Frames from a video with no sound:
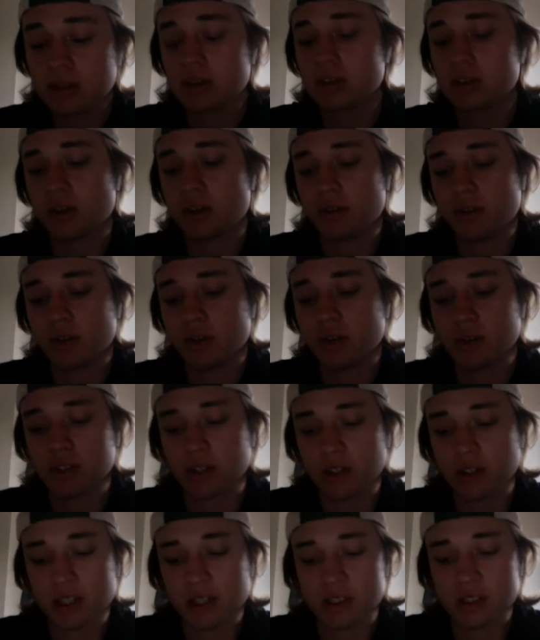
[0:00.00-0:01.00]
So I feel like
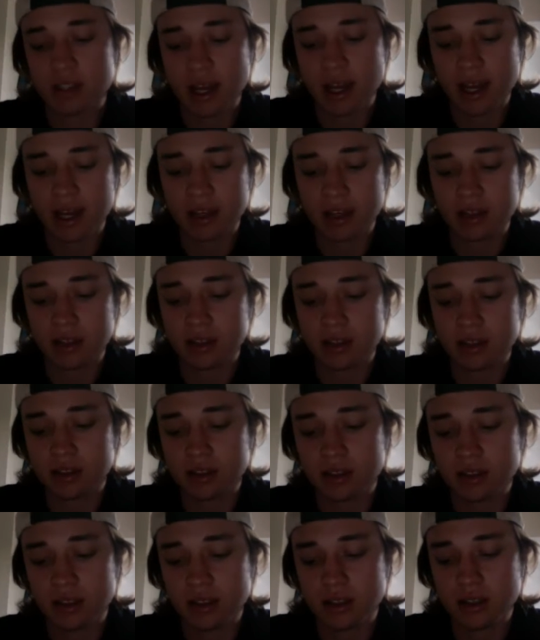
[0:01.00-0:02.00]
they're going to attack
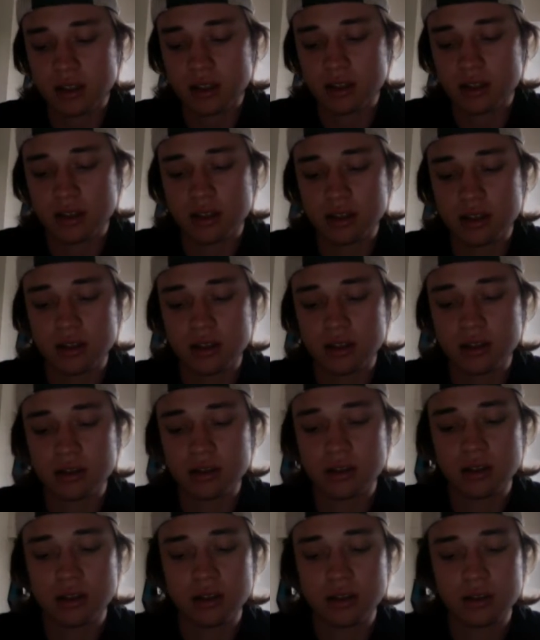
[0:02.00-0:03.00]
the
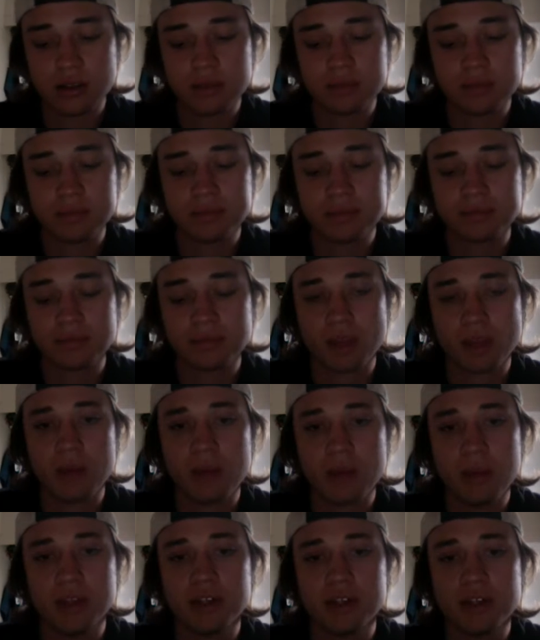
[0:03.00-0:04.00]

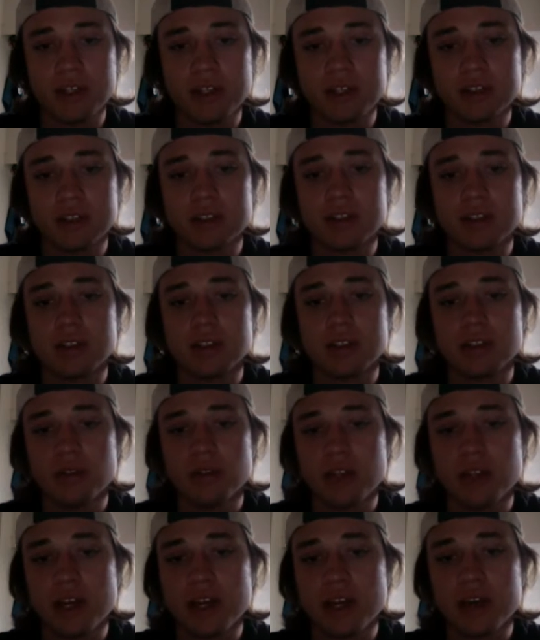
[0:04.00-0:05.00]
Patriots and through
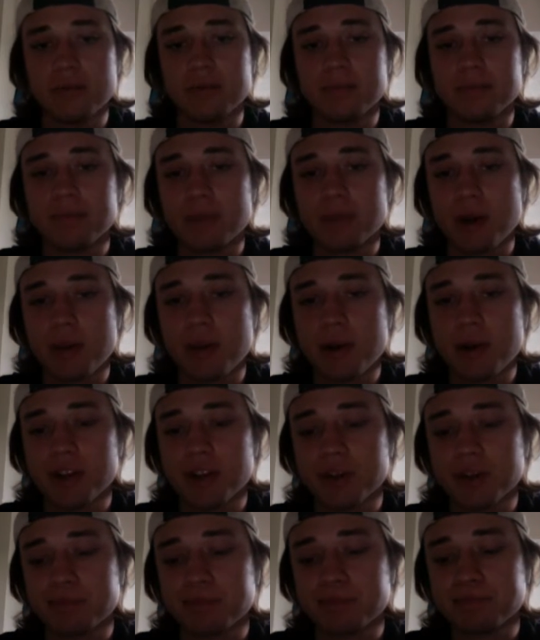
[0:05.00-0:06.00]
the air
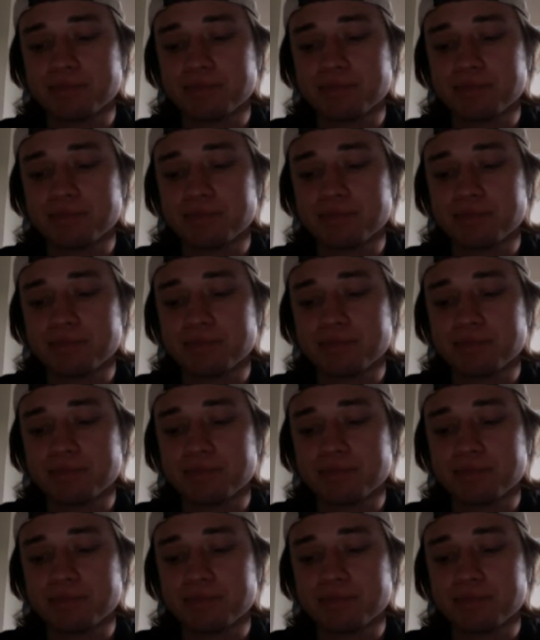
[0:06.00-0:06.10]
primarily.